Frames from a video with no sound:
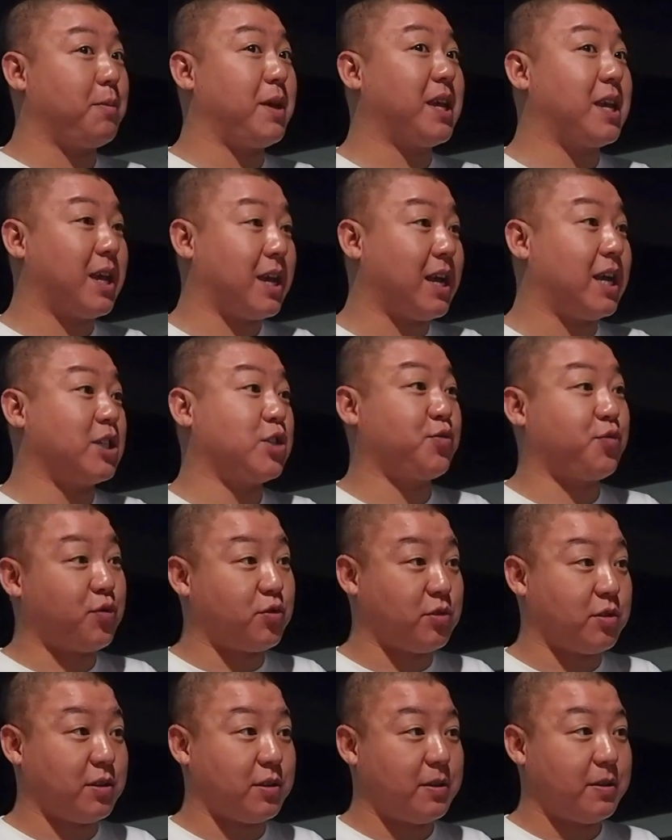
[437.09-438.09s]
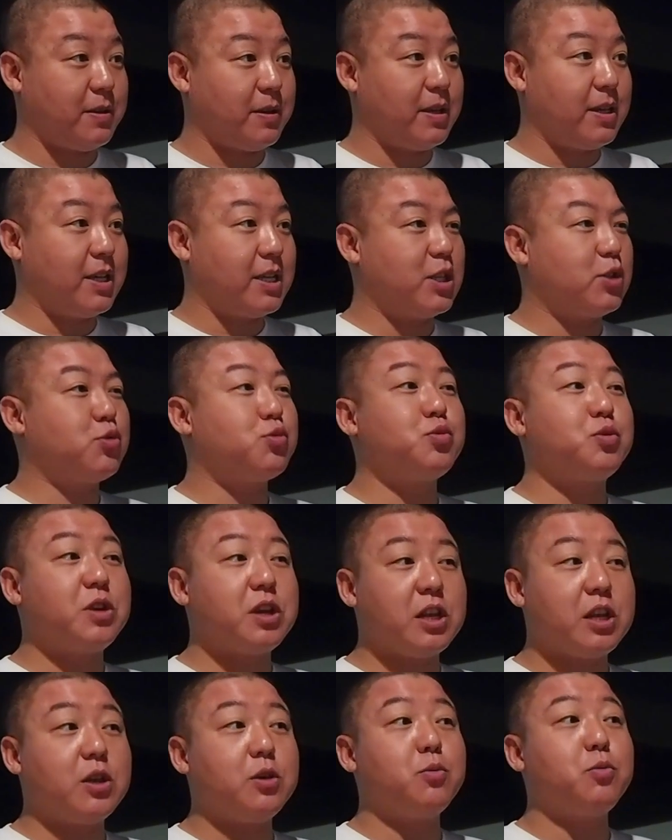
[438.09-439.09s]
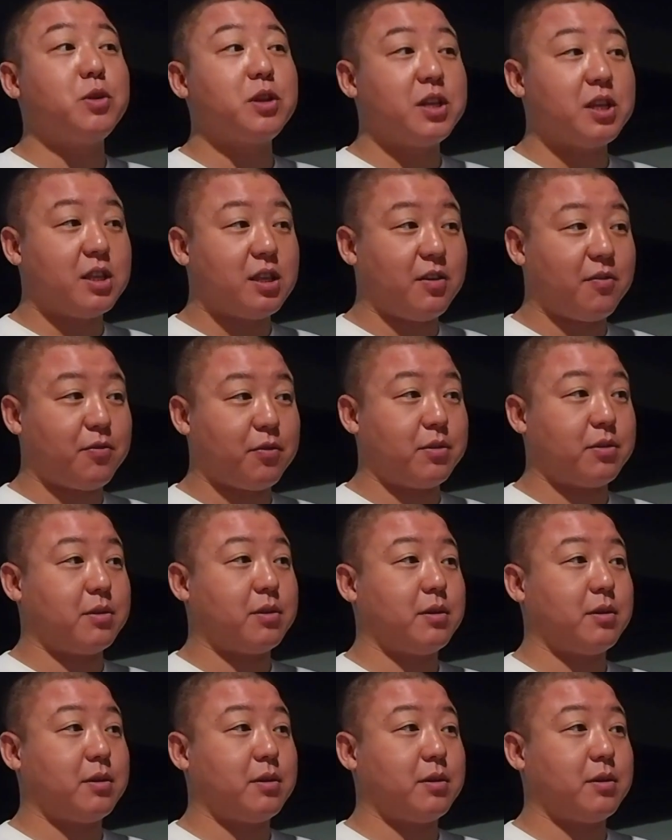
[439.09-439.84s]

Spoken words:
making as food. It's really, really different.